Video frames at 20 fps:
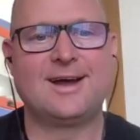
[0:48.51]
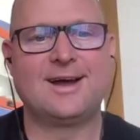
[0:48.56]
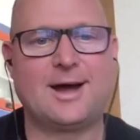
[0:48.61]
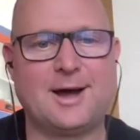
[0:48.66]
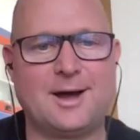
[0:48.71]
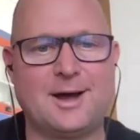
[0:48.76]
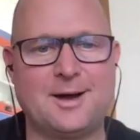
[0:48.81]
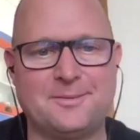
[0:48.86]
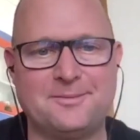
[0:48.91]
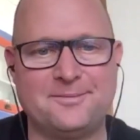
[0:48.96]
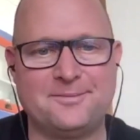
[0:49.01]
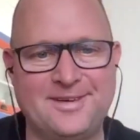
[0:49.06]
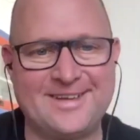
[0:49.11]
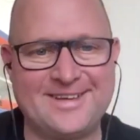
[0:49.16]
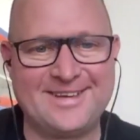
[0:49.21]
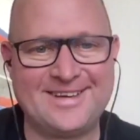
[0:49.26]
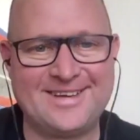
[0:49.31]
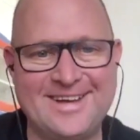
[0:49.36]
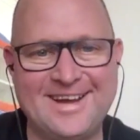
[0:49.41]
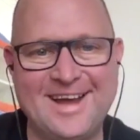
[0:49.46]
Um,
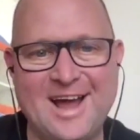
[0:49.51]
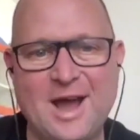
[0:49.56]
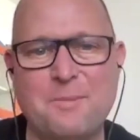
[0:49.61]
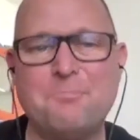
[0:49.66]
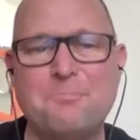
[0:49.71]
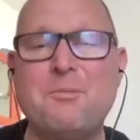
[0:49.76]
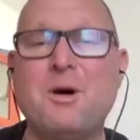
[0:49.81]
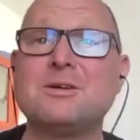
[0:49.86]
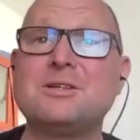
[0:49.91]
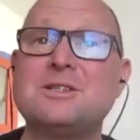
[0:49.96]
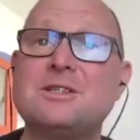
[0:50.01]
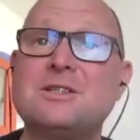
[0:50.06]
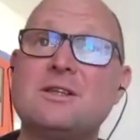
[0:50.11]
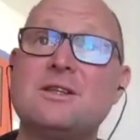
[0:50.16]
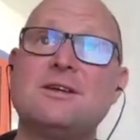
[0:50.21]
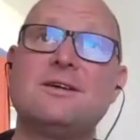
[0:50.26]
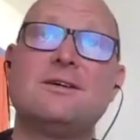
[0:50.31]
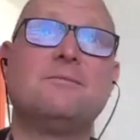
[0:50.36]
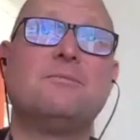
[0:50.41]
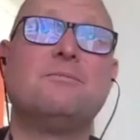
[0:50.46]
most of
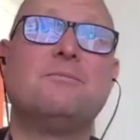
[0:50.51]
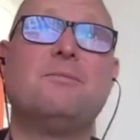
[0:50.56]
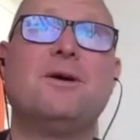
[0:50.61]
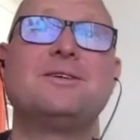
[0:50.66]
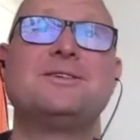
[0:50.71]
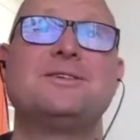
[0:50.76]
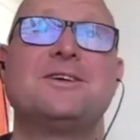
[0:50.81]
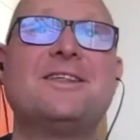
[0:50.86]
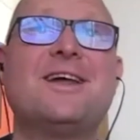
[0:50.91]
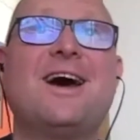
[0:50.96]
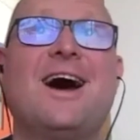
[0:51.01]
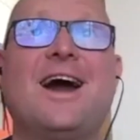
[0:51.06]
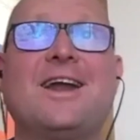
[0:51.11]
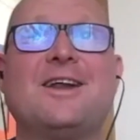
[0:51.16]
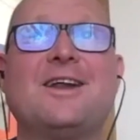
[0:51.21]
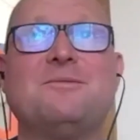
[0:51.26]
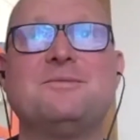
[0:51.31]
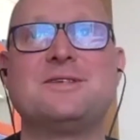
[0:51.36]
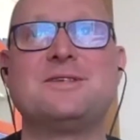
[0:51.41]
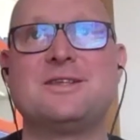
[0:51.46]
the
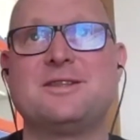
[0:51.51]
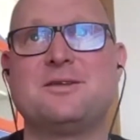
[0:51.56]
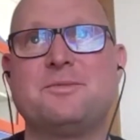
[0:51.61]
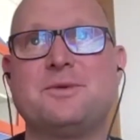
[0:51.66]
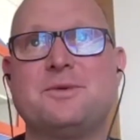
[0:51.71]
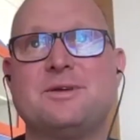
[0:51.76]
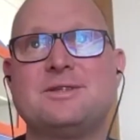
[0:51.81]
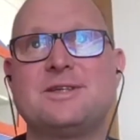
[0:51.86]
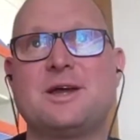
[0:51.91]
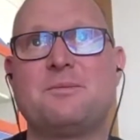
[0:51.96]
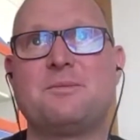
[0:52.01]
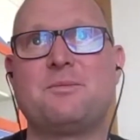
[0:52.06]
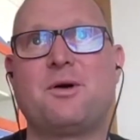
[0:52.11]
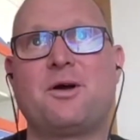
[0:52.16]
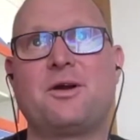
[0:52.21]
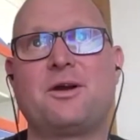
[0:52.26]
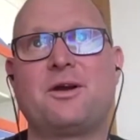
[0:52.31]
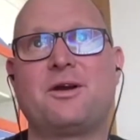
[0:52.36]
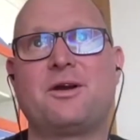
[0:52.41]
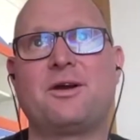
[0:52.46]
items in the museum
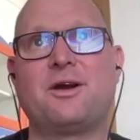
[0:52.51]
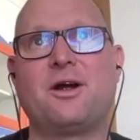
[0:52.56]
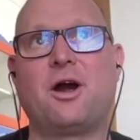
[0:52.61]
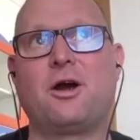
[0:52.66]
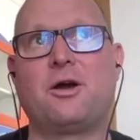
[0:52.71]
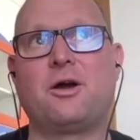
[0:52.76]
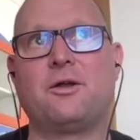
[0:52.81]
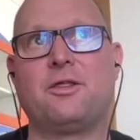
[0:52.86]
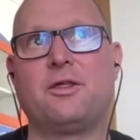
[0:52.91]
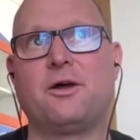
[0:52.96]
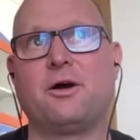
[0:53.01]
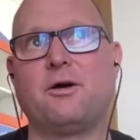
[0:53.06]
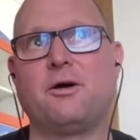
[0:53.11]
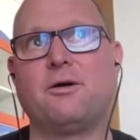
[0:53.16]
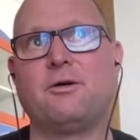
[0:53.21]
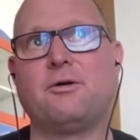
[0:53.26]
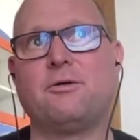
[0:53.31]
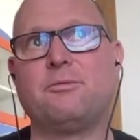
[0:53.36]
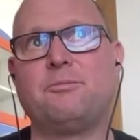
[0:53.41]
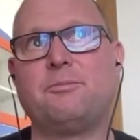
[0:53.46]
are
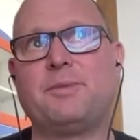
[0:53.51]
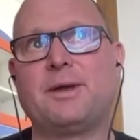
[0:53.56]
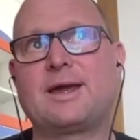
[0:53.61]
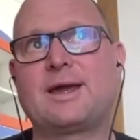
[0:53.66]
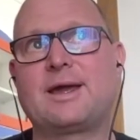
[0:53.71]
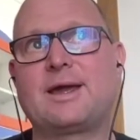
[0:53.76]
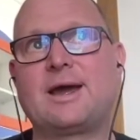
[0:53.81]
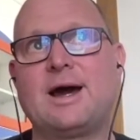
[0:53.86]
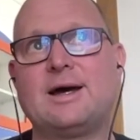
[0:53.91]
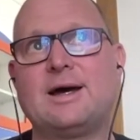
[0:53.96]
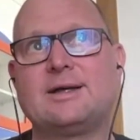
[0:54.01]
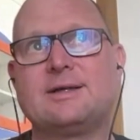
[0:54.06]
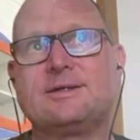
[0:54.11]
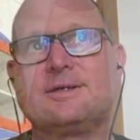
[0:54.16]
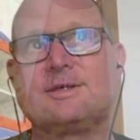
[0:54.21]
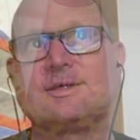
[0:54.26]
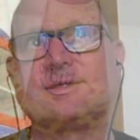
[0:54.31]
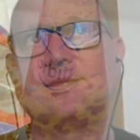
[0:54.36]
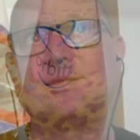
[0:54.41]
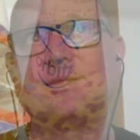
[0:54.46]
though, because